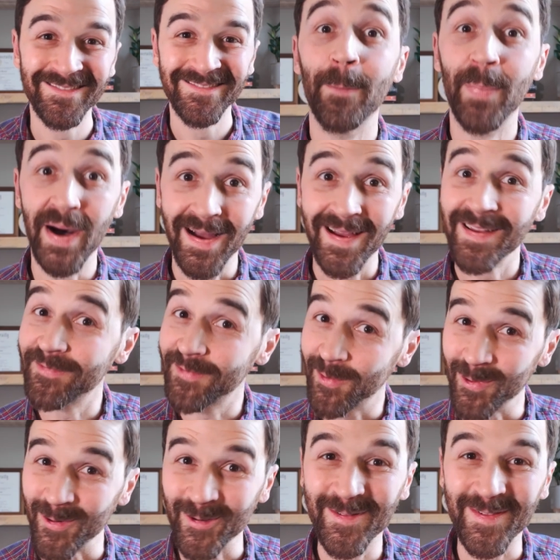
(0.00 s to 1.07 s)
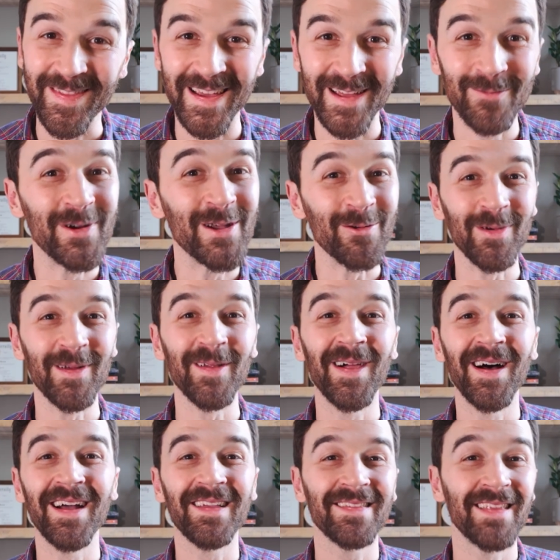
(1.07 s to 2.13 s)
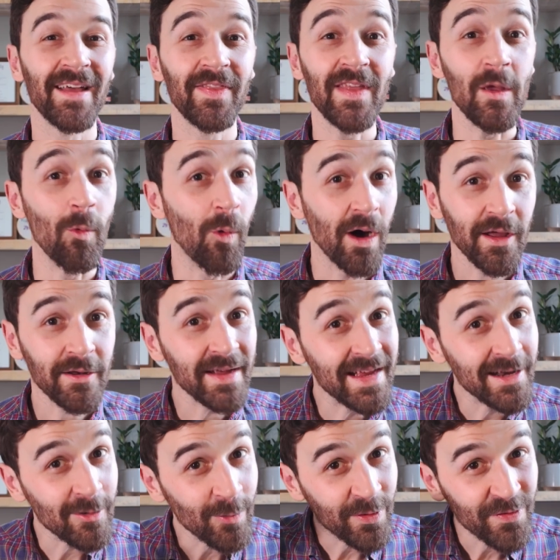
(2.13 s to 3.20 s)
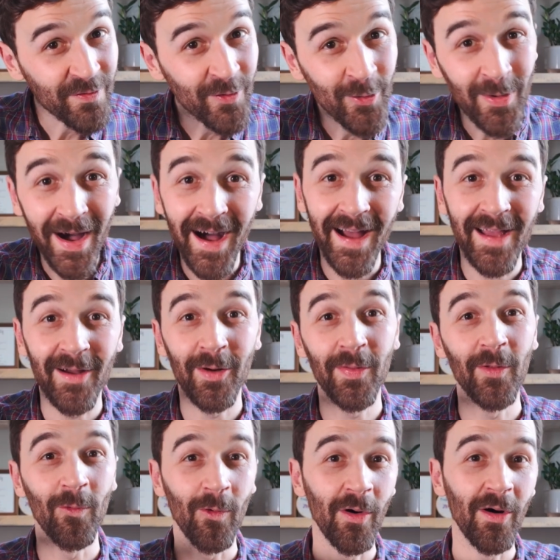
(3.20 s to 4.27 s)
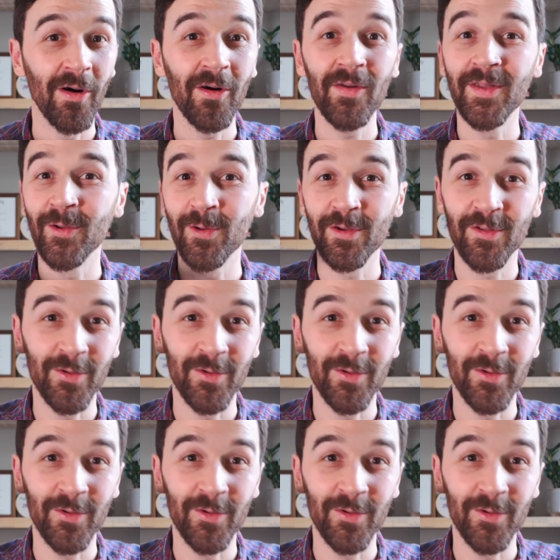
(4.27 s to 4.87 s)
But of course, then we realized that the water heater was too high on the wall in order